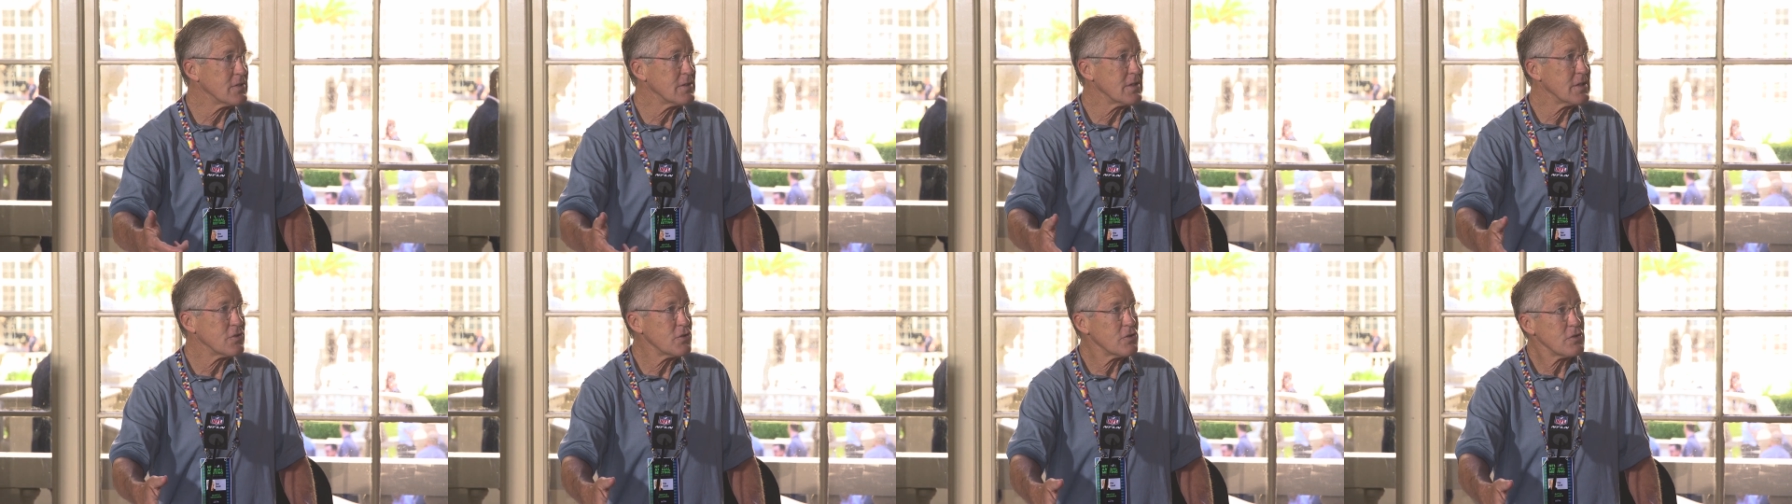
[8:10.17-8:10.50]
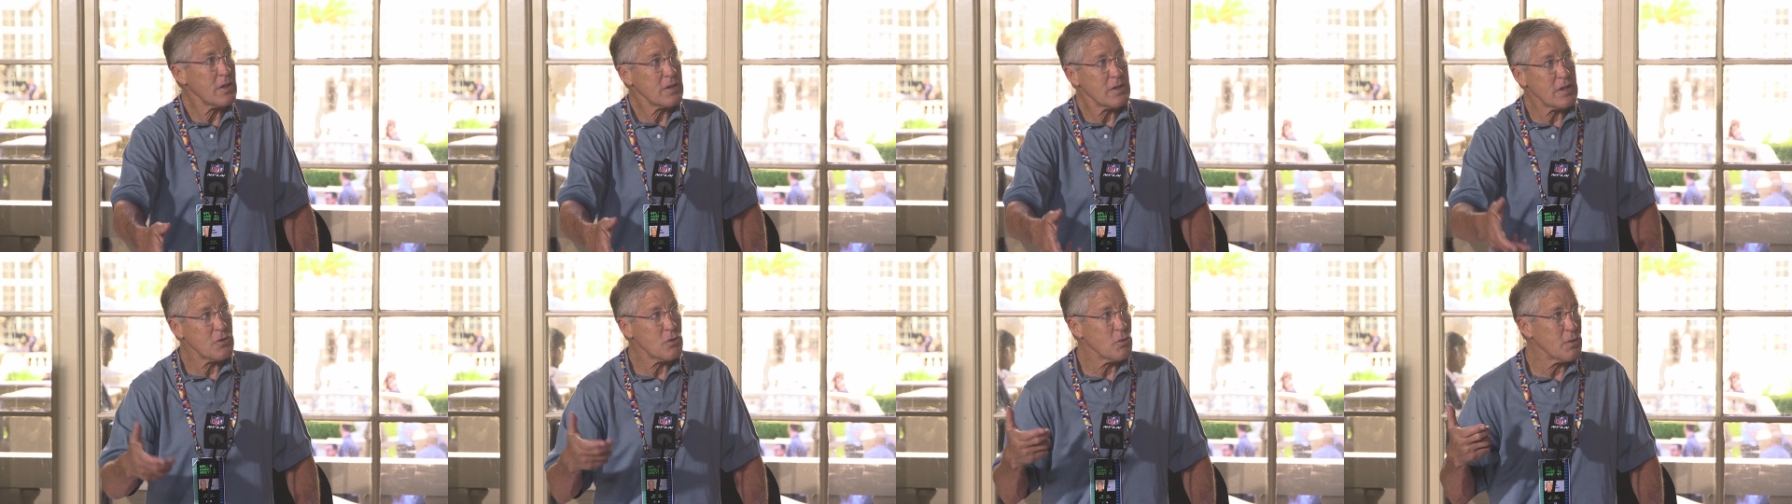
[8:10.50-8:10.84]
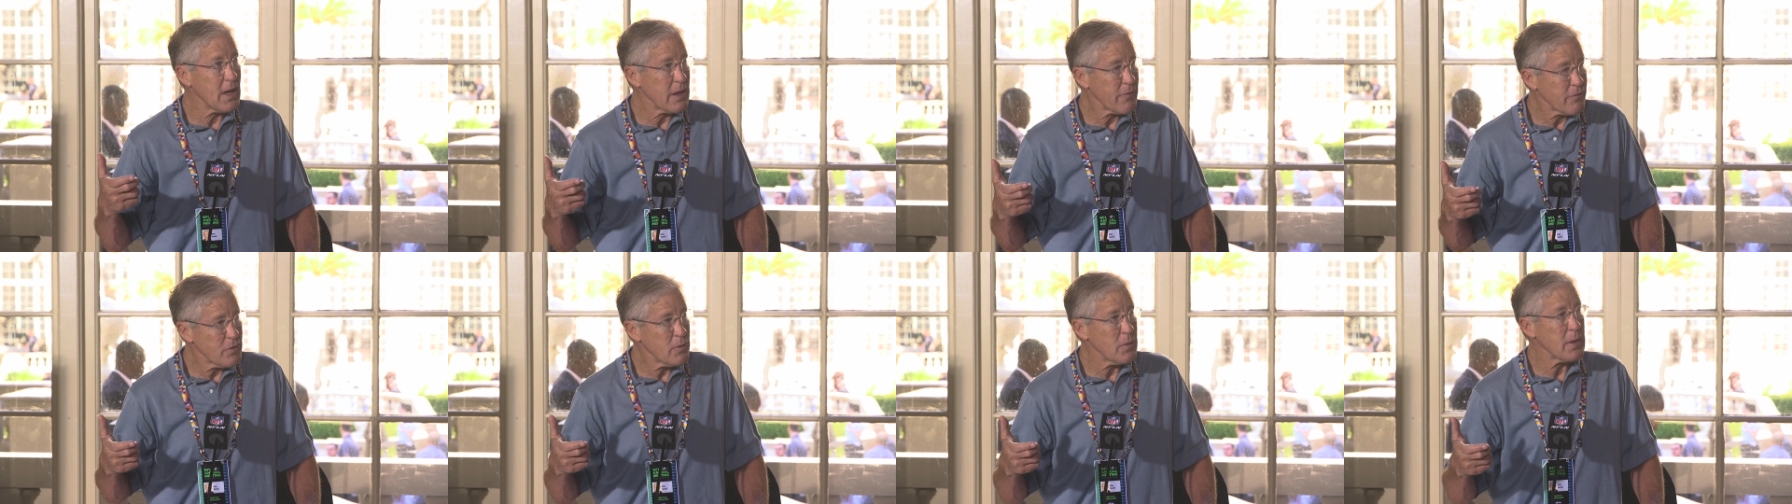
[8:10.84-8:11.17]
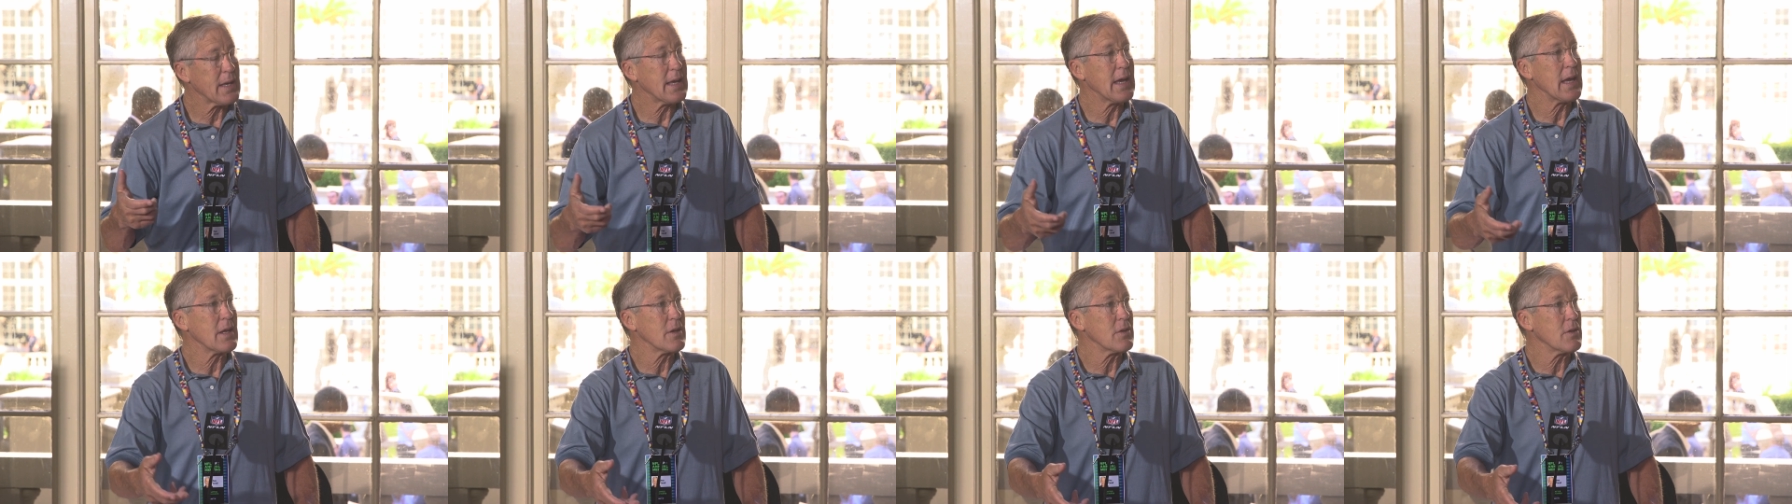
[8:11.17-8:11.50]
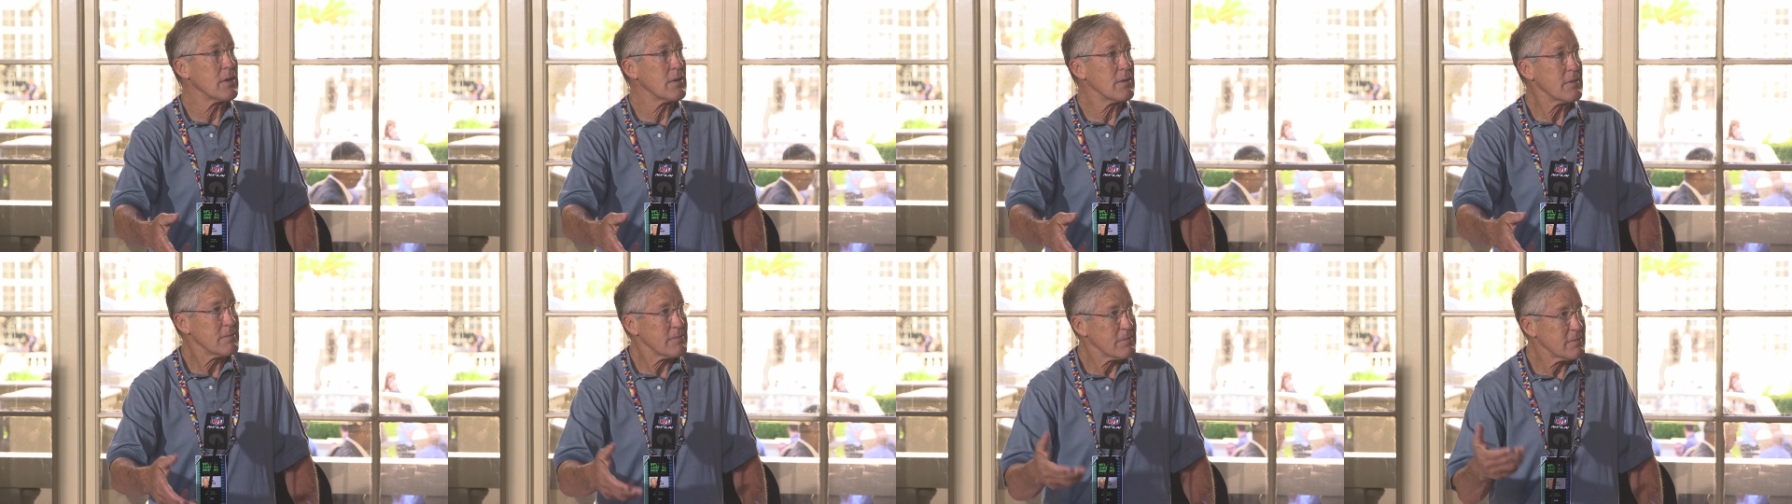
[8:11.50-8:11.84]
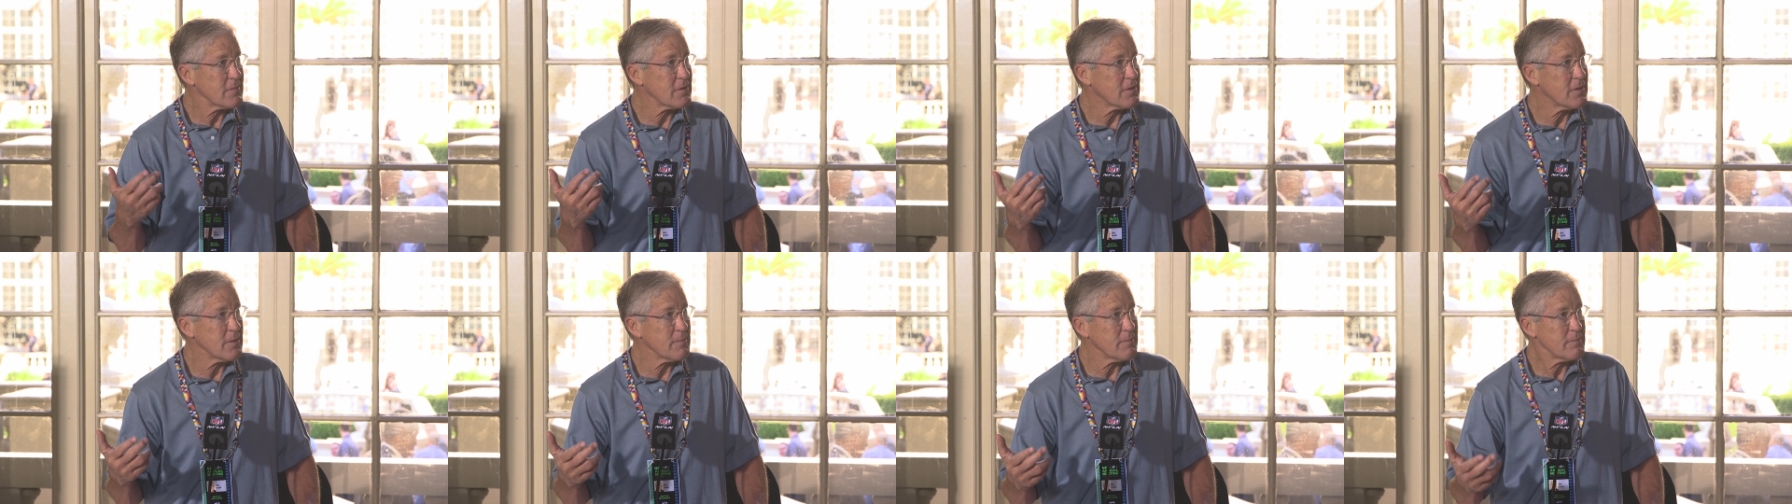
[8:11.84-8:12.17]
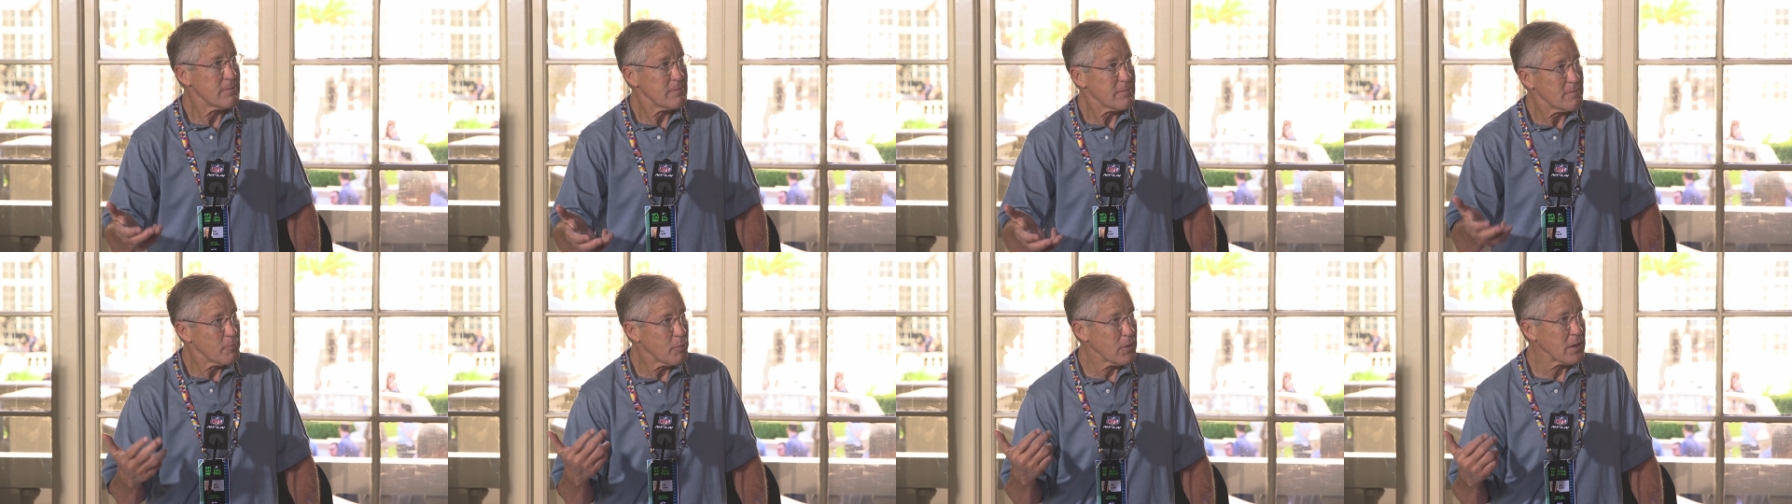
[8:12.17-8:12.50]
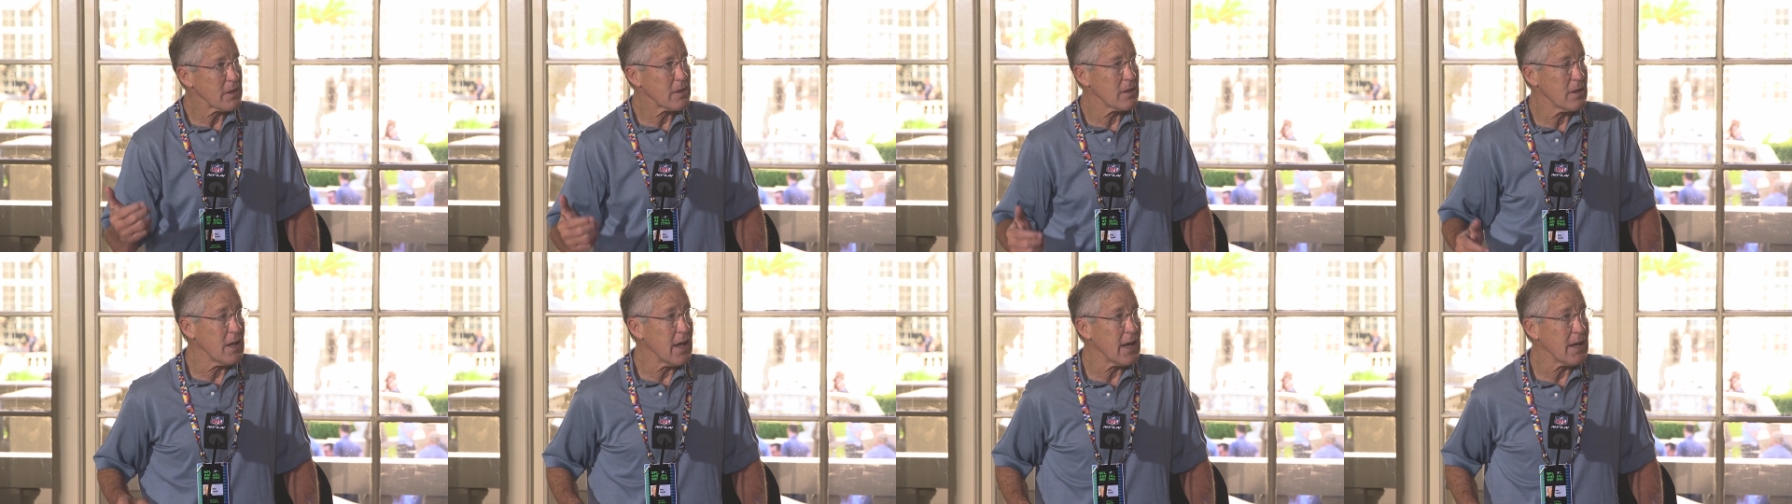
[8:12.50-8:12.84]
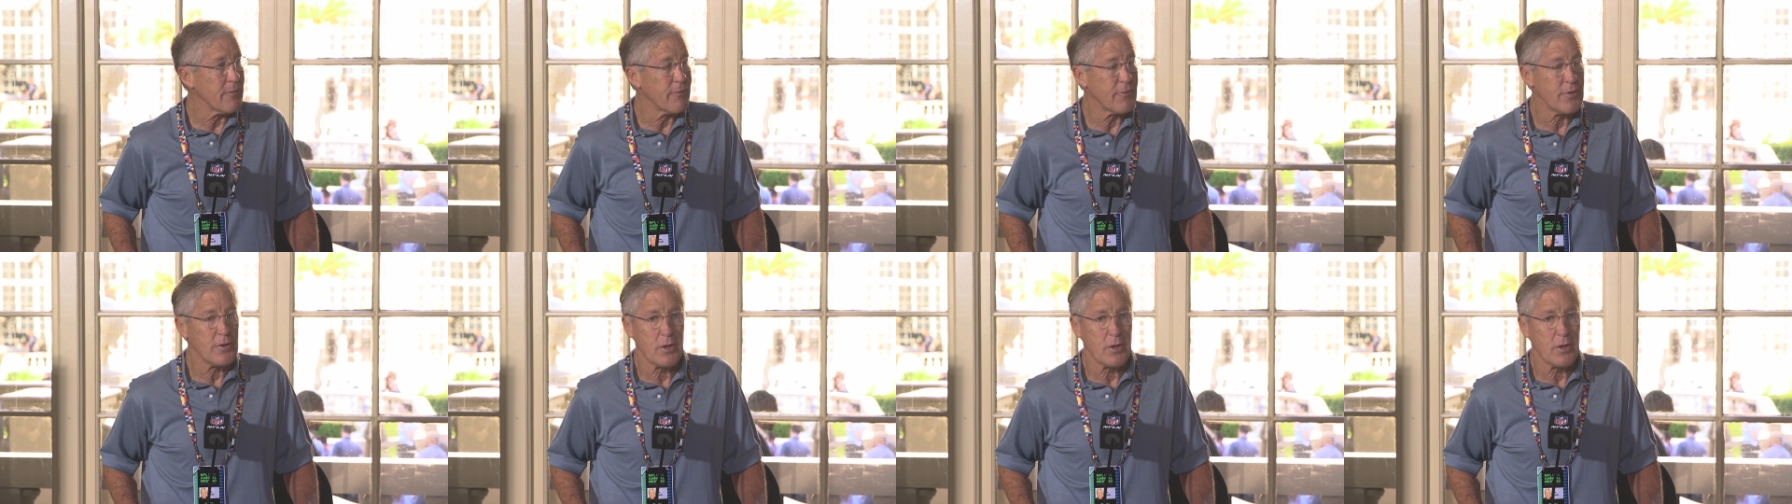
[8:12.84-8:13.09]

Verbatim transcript: and then and then doing everything we can to to bring it to life.